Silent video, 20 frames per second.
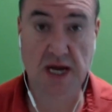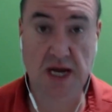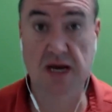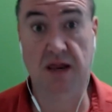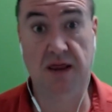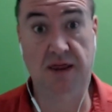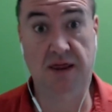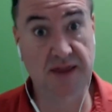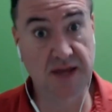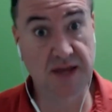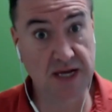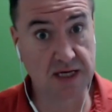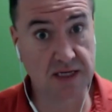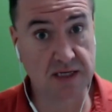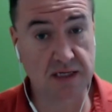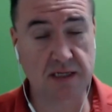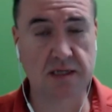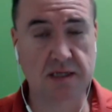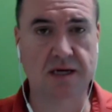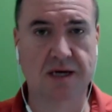And
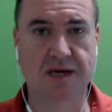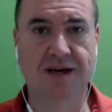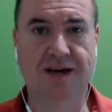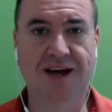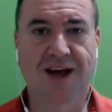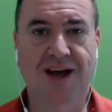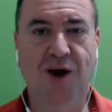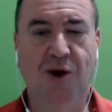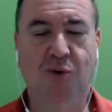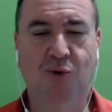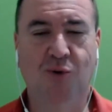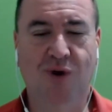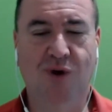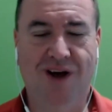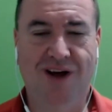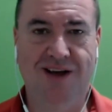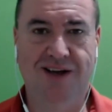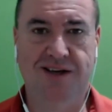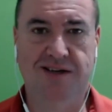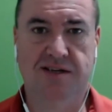this
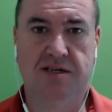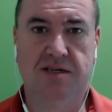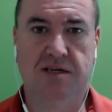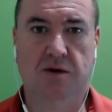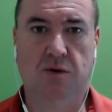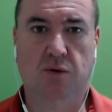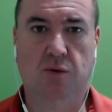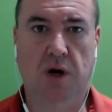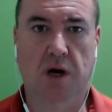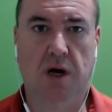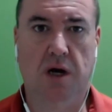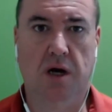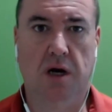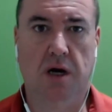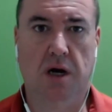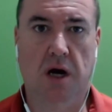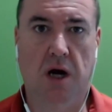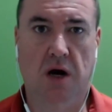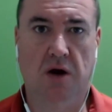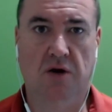was
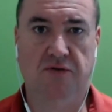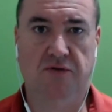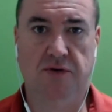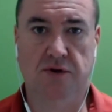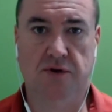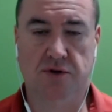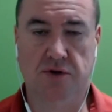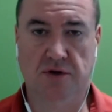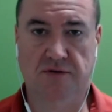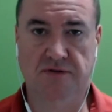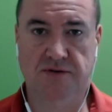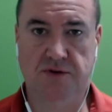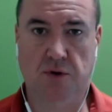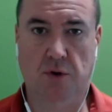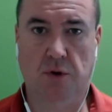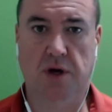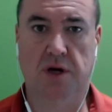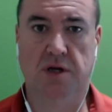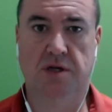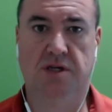where our field service
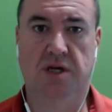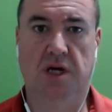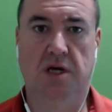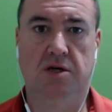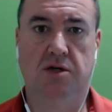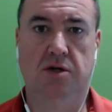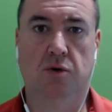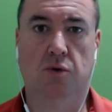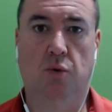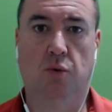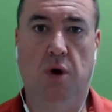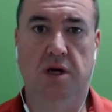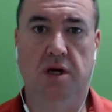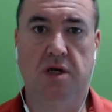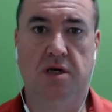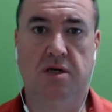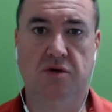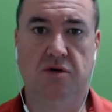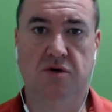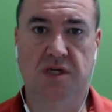organization
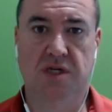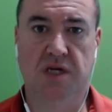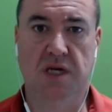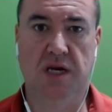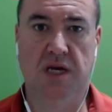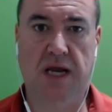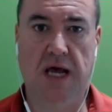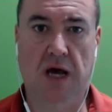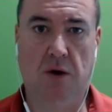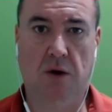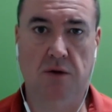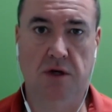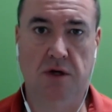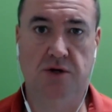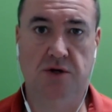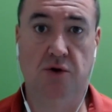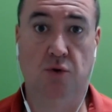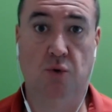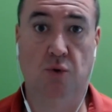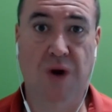wanted to send out
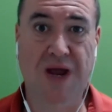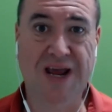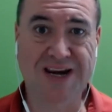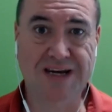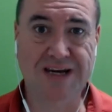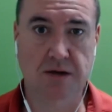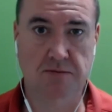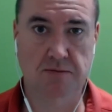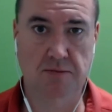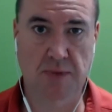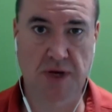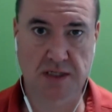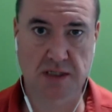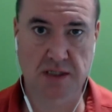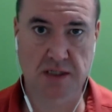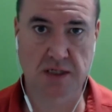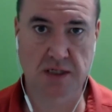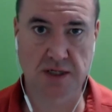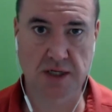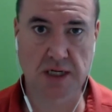direct
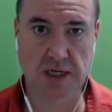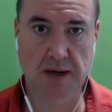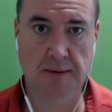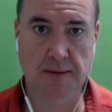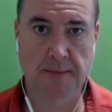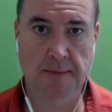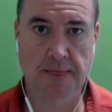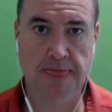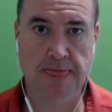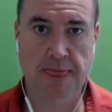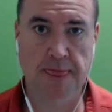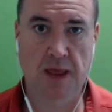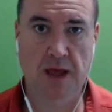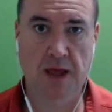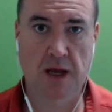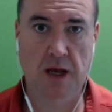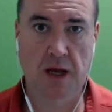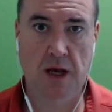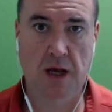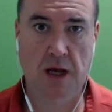messaging
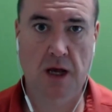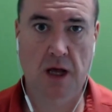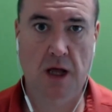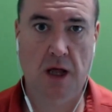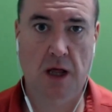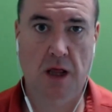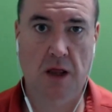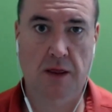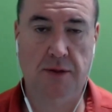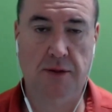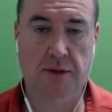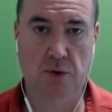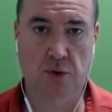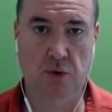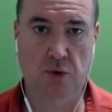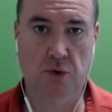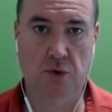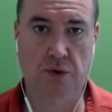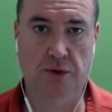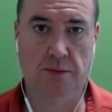
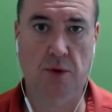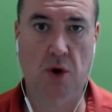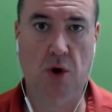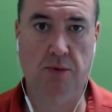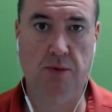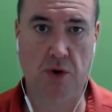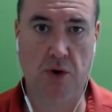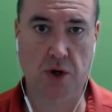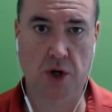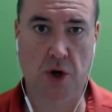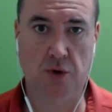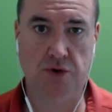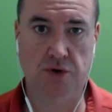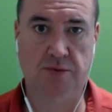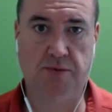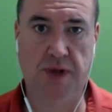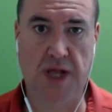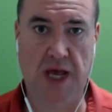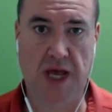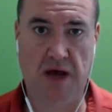through the mobile coach
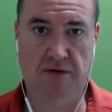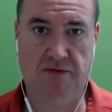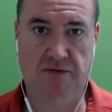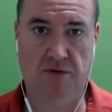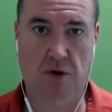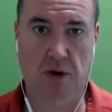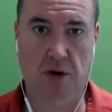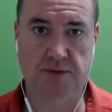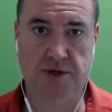platform.